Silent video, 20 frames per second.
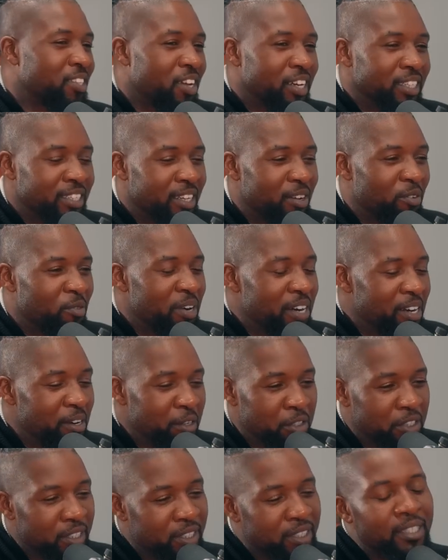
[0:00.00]
I started saying, what
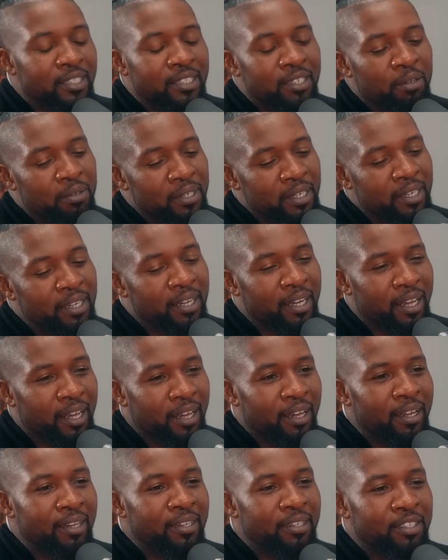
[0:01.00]
nutritionist? I said, well, look,
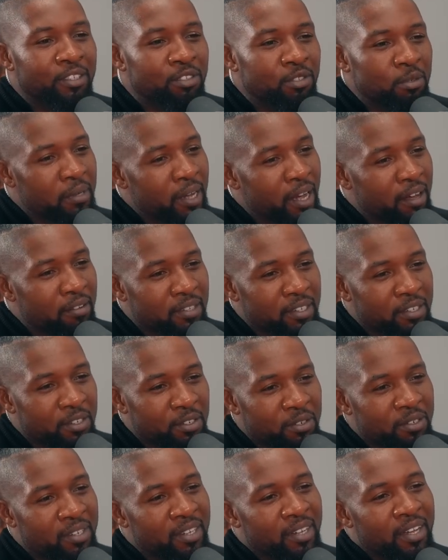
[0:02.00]
here, this is what we have to
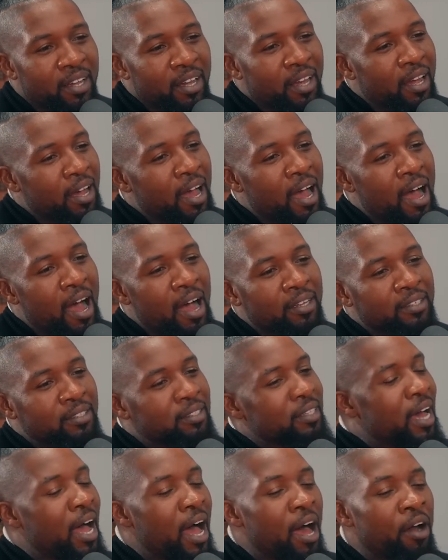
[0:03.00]
do.
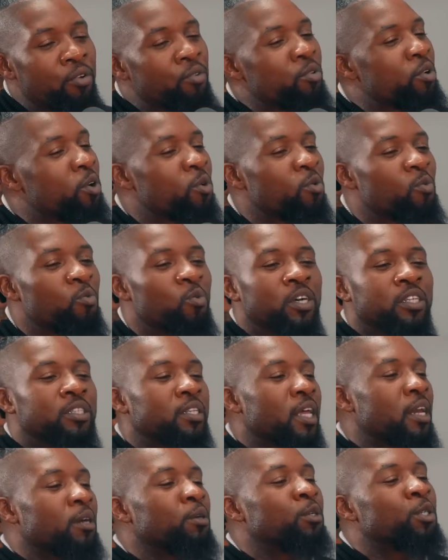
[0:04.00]
So I don't know
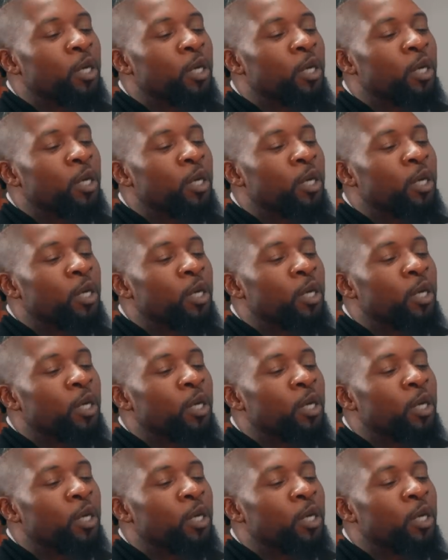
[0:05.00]
what that